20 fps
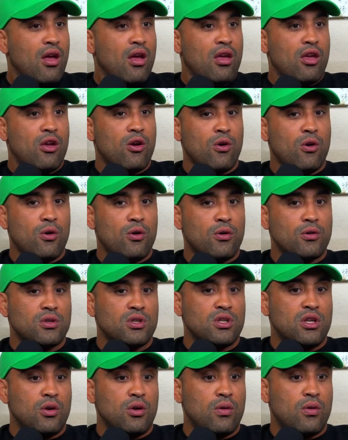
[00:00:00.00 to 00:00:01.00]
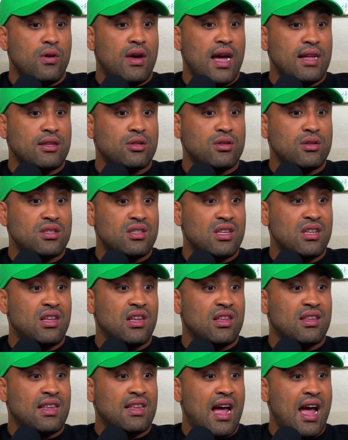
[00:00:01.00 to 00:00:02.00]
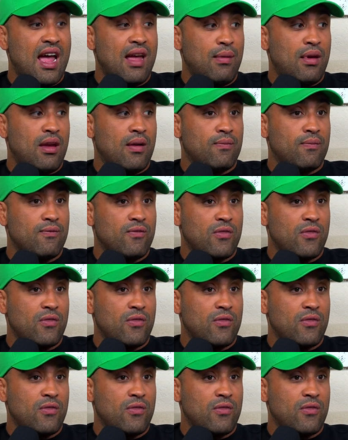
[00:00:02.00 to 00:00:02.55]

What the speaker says: You get to see the timing.